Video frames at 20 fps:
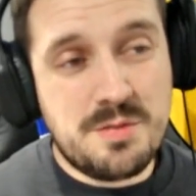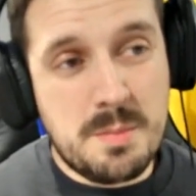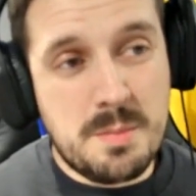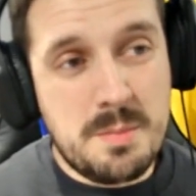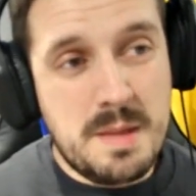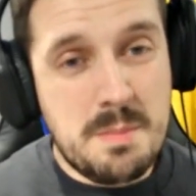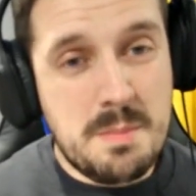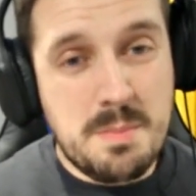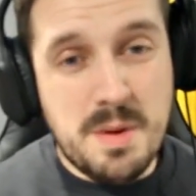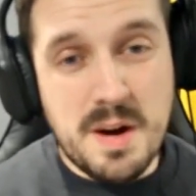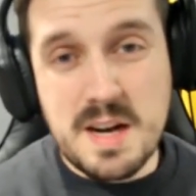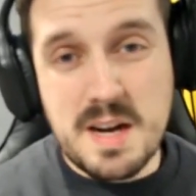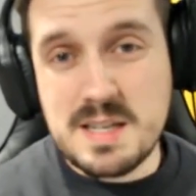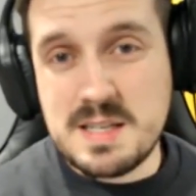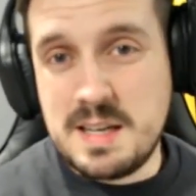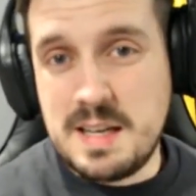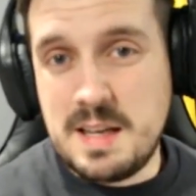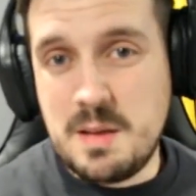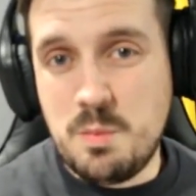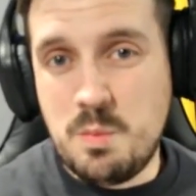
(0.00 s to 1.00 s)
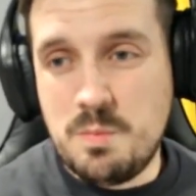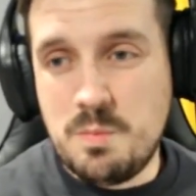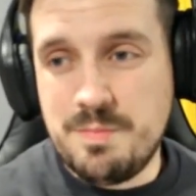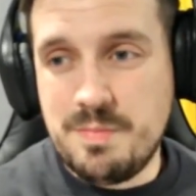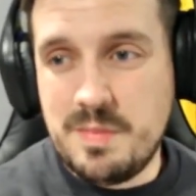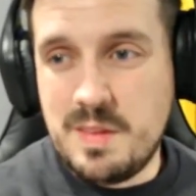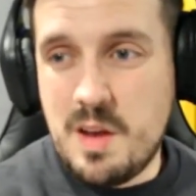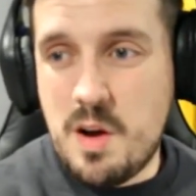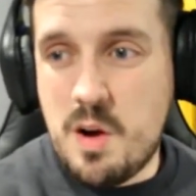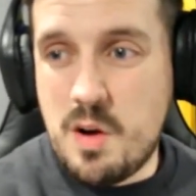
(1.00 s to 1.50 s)
For me personally,
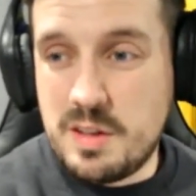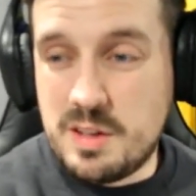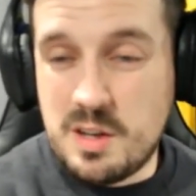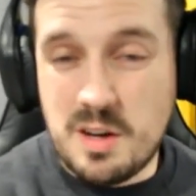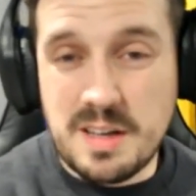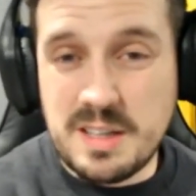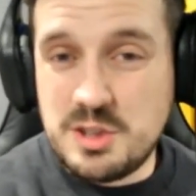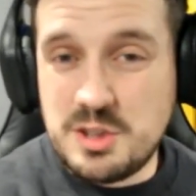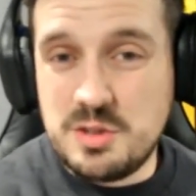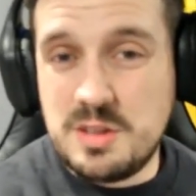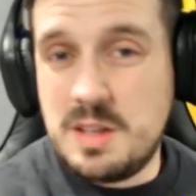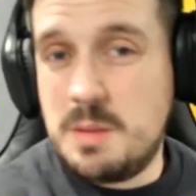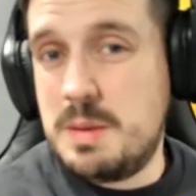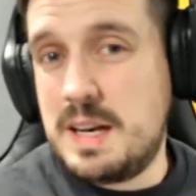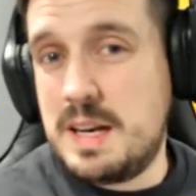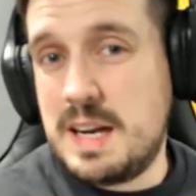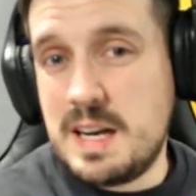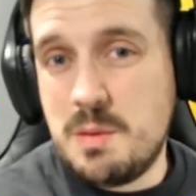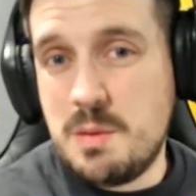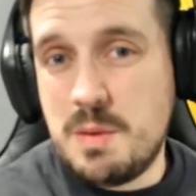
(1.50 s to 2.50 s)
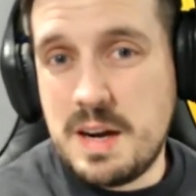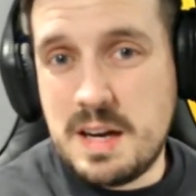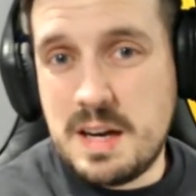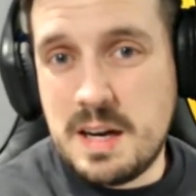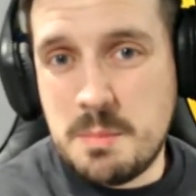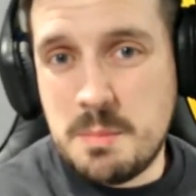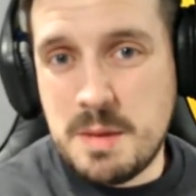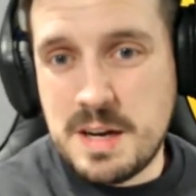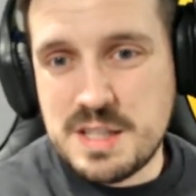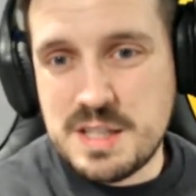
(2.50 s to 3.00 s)
I thought he shouldn't have been anywhere
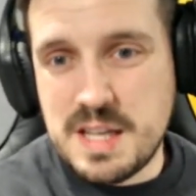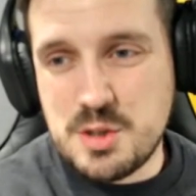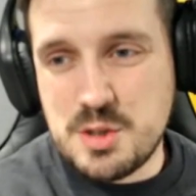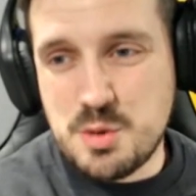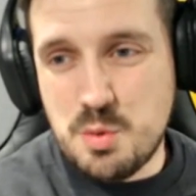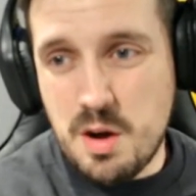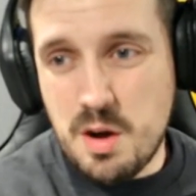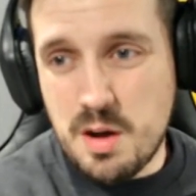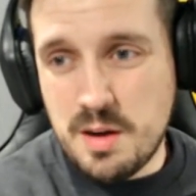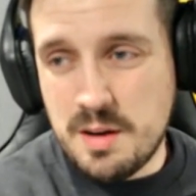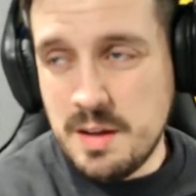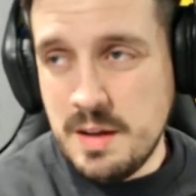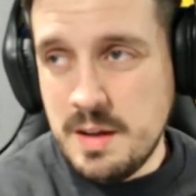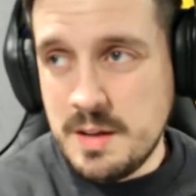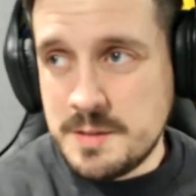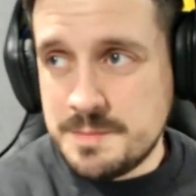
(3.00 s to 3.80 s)
near the matchday squad.